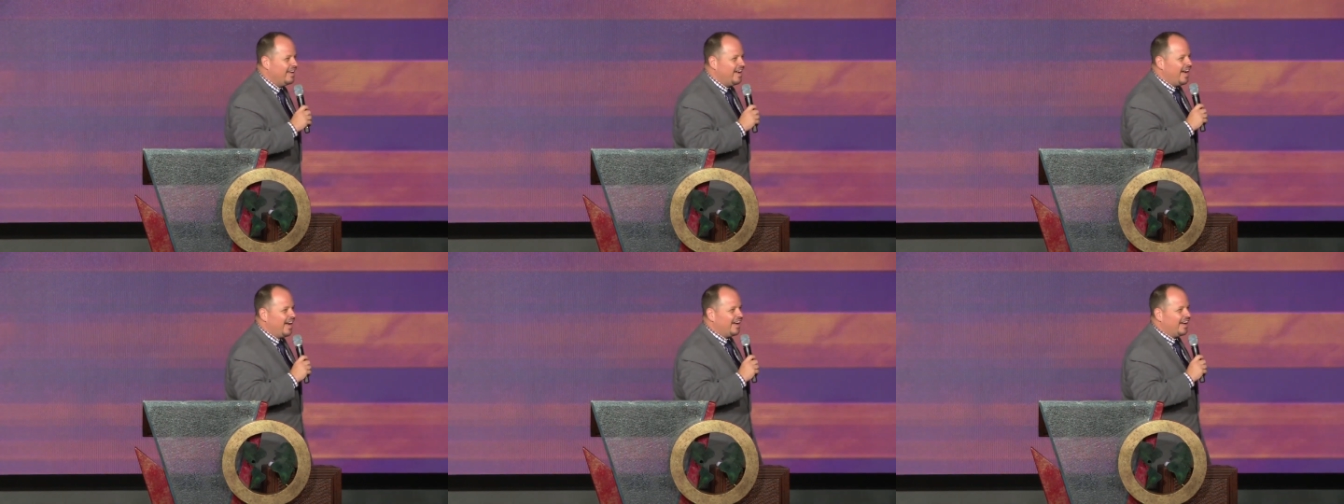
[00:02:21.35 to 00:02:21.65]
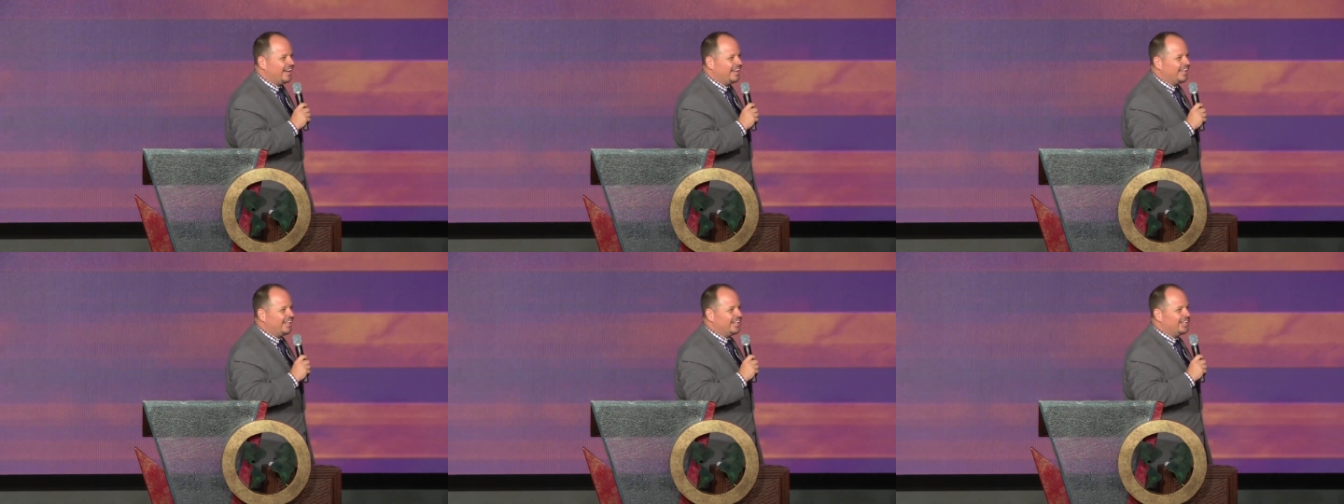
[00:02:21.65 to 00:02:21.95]
I
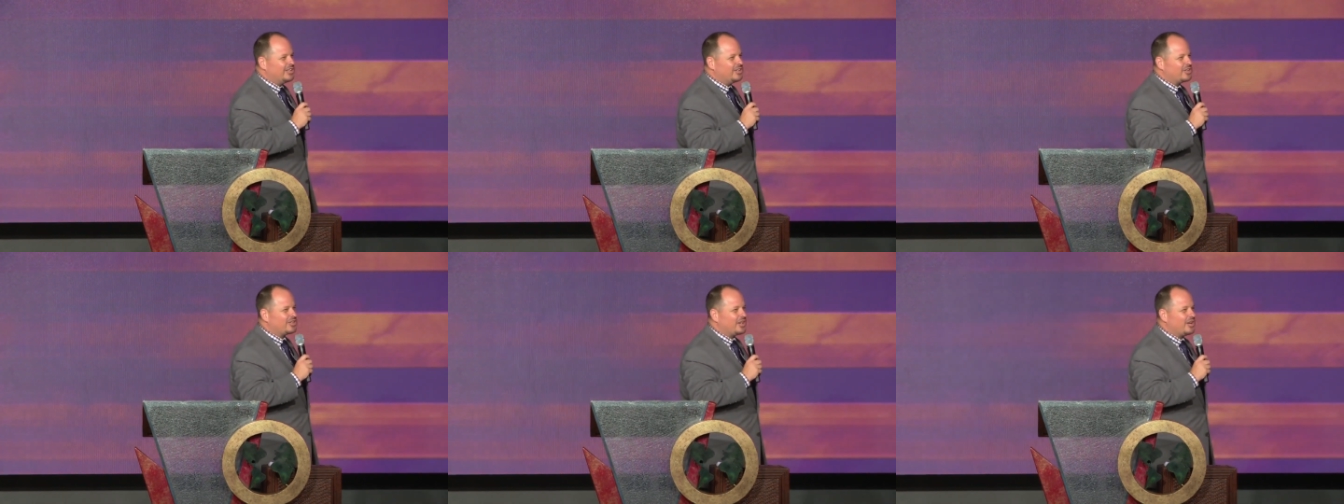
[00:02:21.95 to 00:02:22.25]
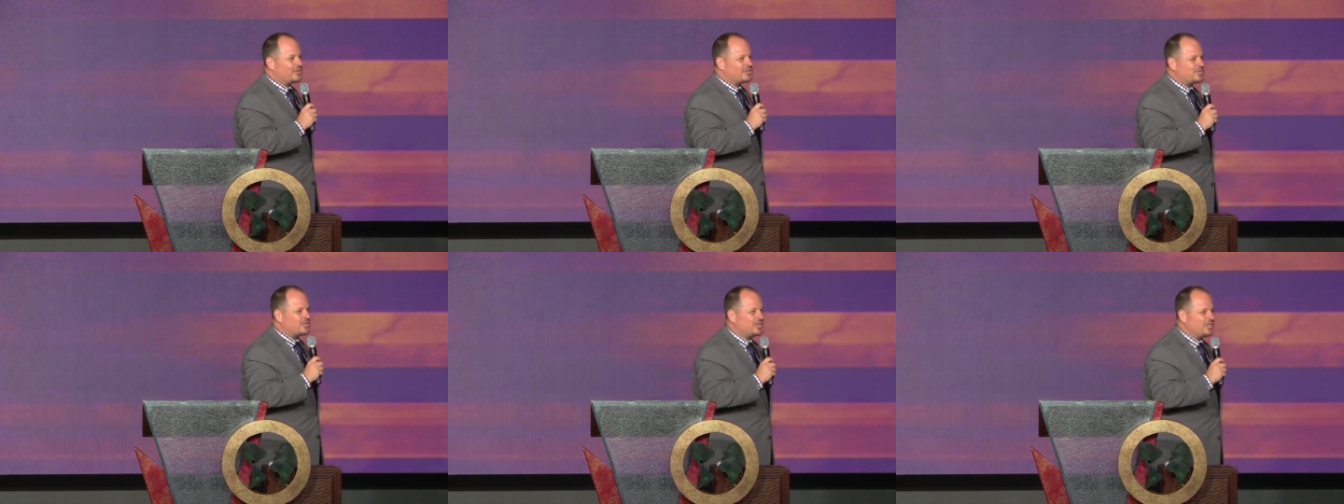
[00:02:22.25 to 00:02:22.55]
got to get a little
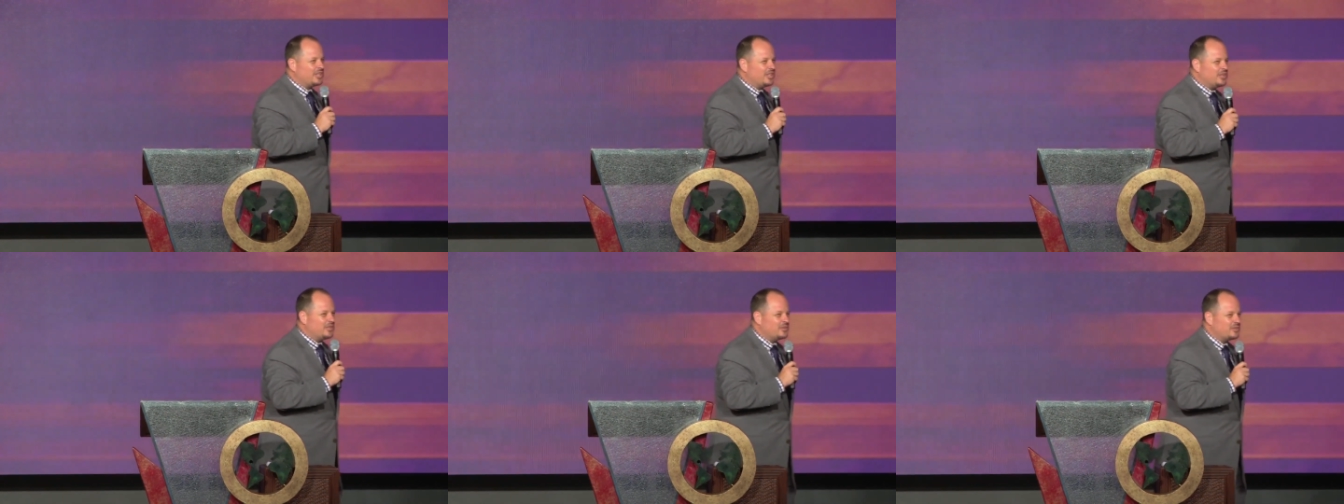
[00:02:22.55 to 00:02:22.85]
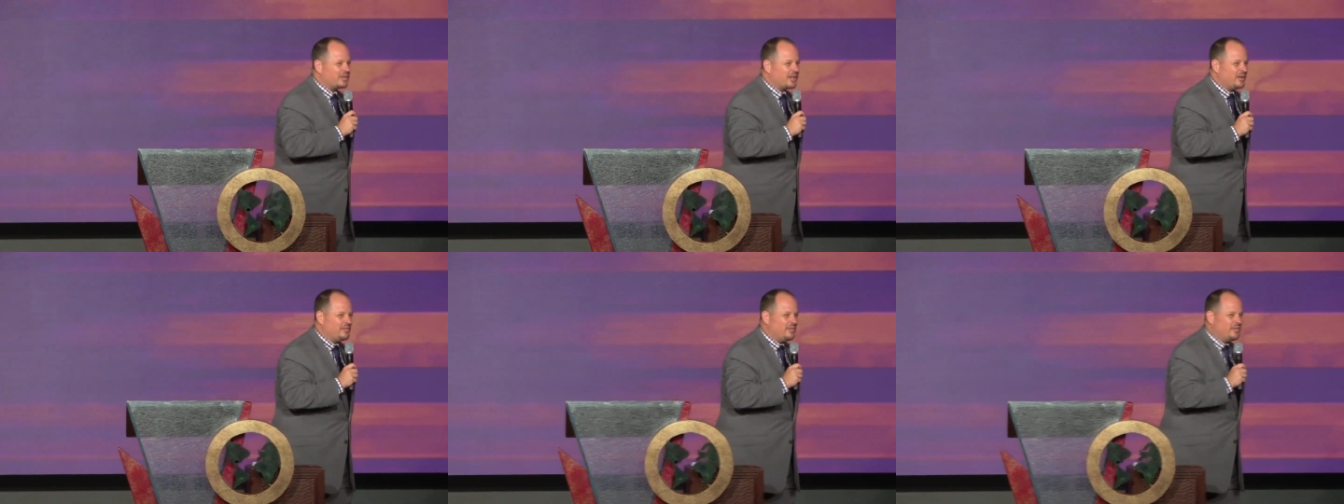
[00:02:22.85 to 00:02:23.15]
closer to you.
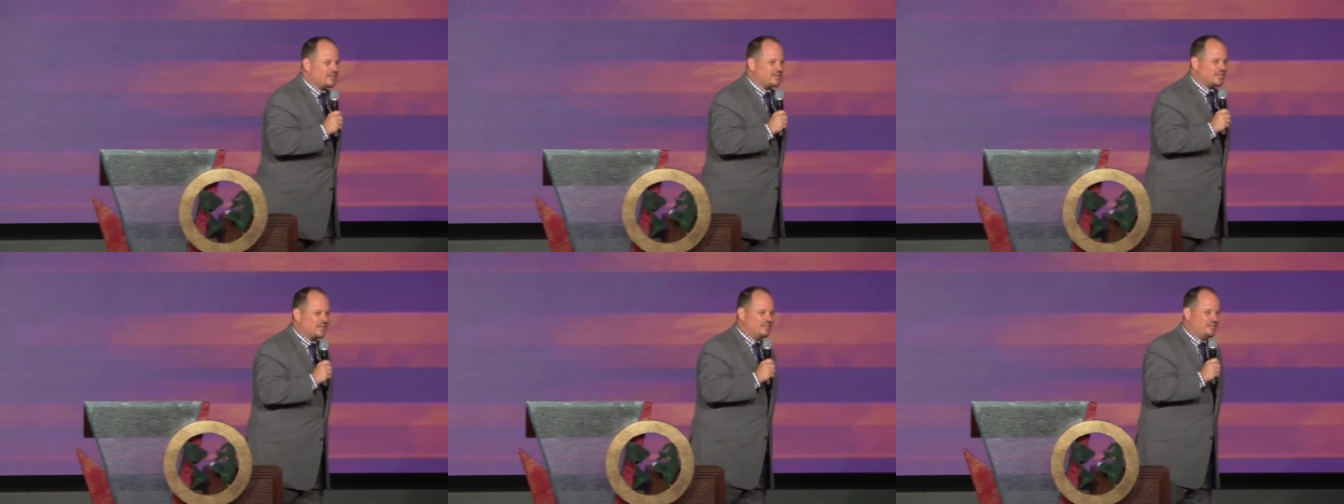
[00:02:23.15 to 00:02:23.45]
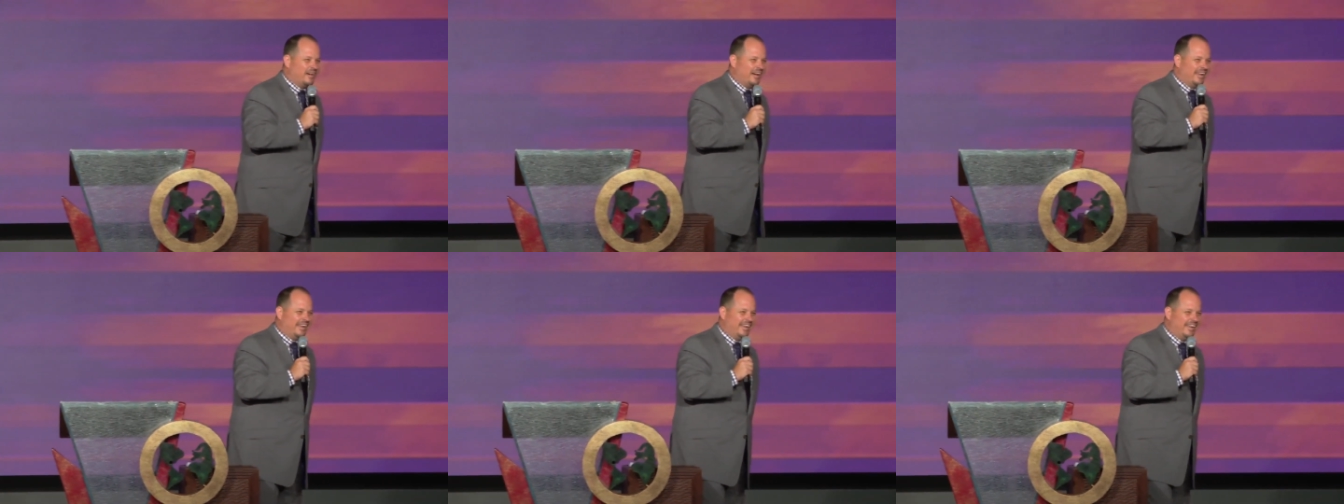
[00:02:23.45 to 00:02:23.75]
Come on,
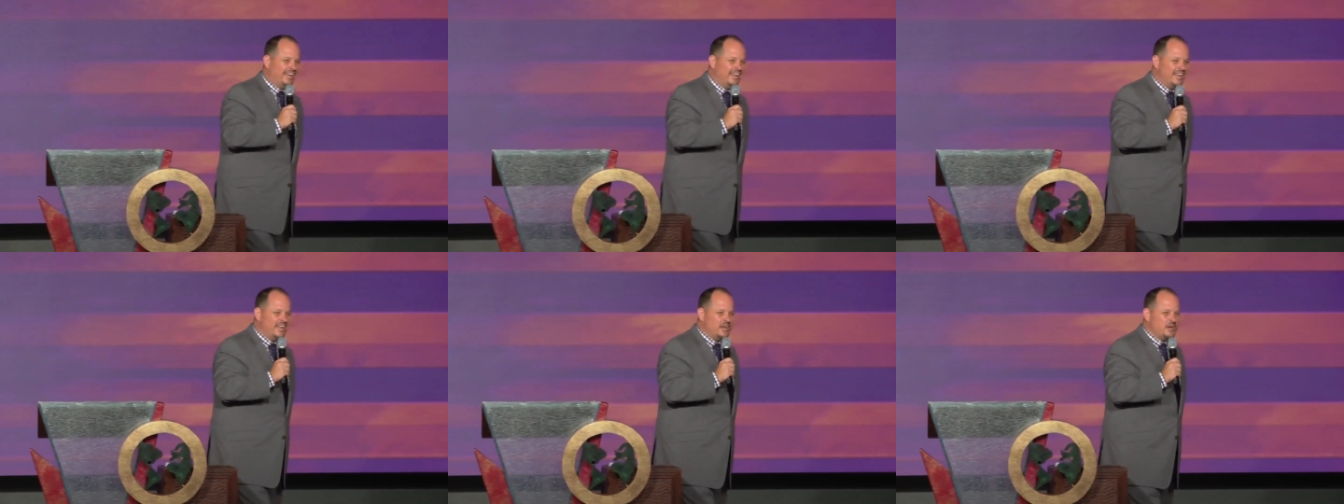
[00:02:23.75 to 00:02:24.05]
somebody.